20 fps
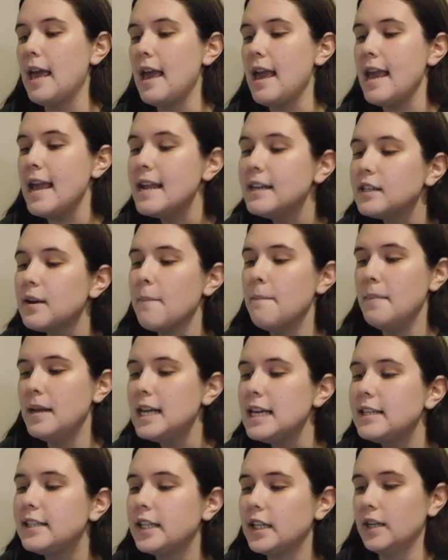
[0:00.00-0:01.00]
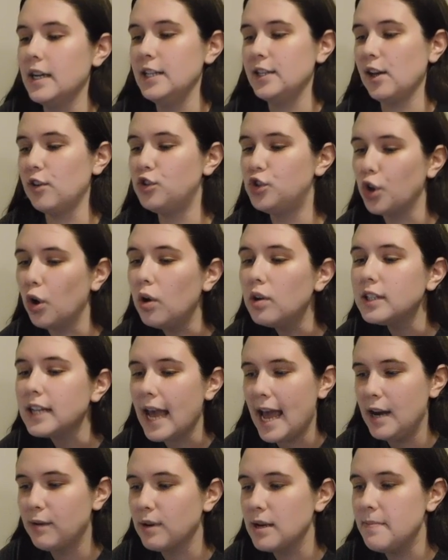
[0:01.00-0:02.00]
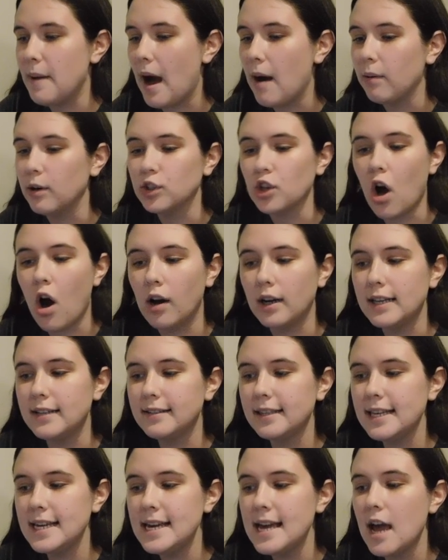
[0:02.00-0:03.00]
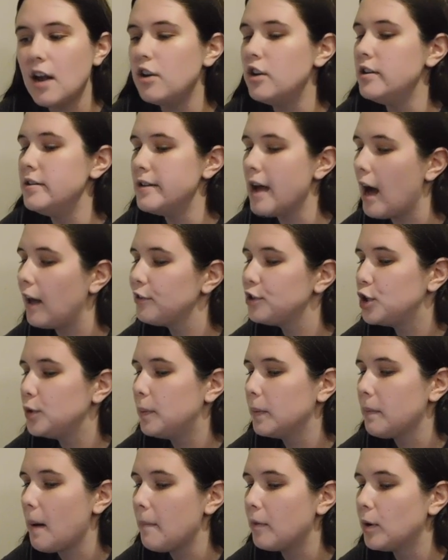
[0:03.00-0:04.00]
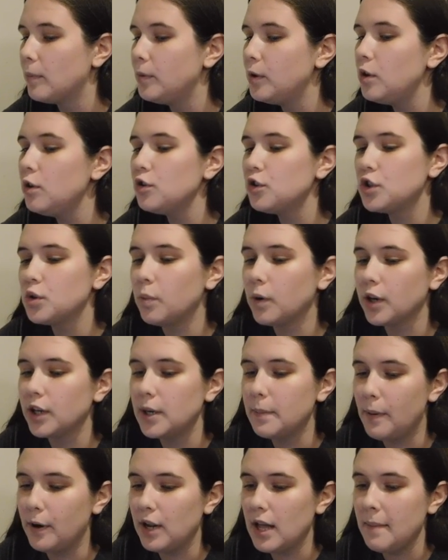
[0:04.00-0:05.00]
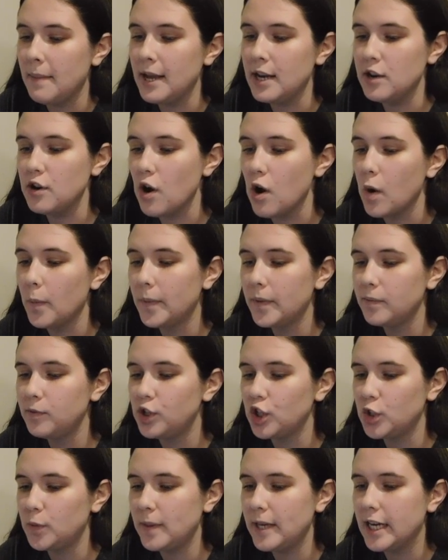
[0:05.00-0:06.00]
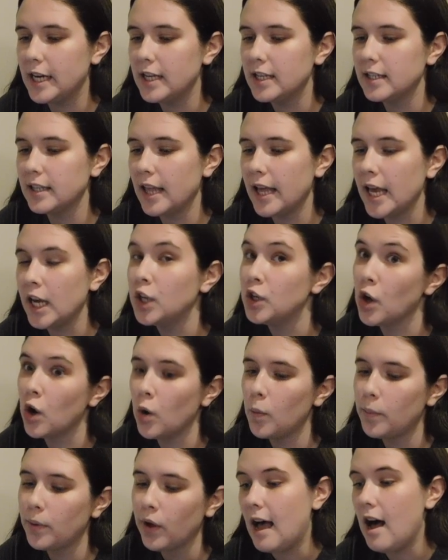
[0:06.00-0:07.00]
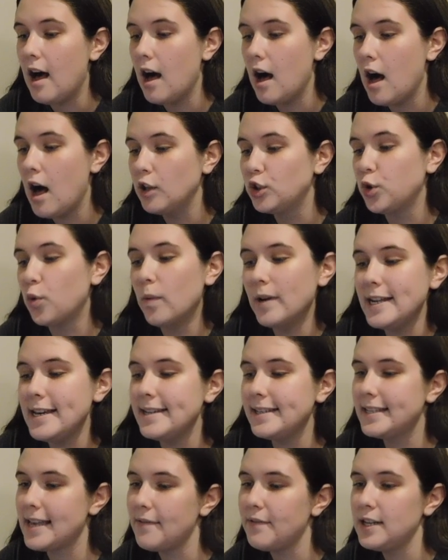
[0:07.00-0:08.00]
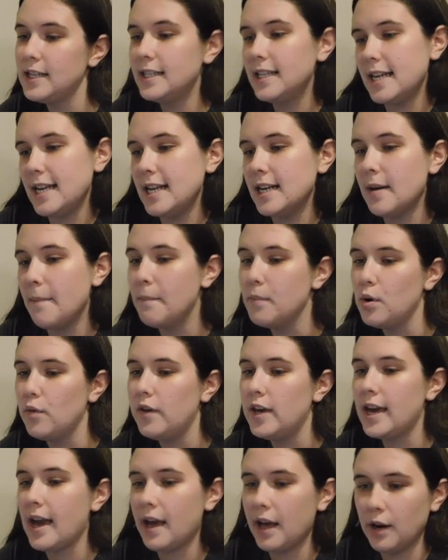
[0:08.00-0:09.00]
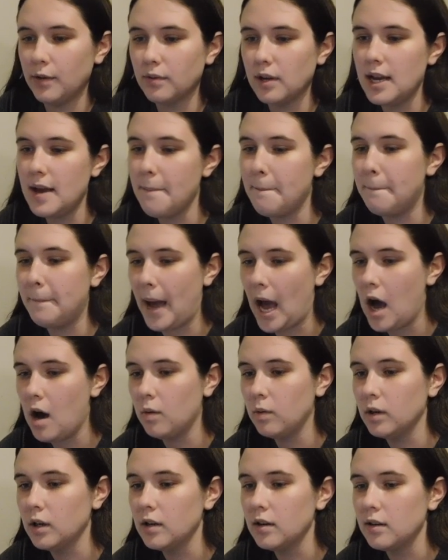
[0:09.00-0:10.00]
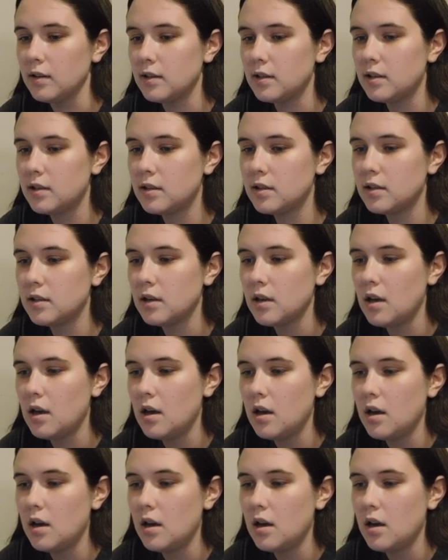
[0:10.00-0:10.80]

It miniseries, adult Henry Bowers. Honestly, not super memorable, so we're gonna put him in nope. Just because, like, nope. 2017 movie Henry Bowers.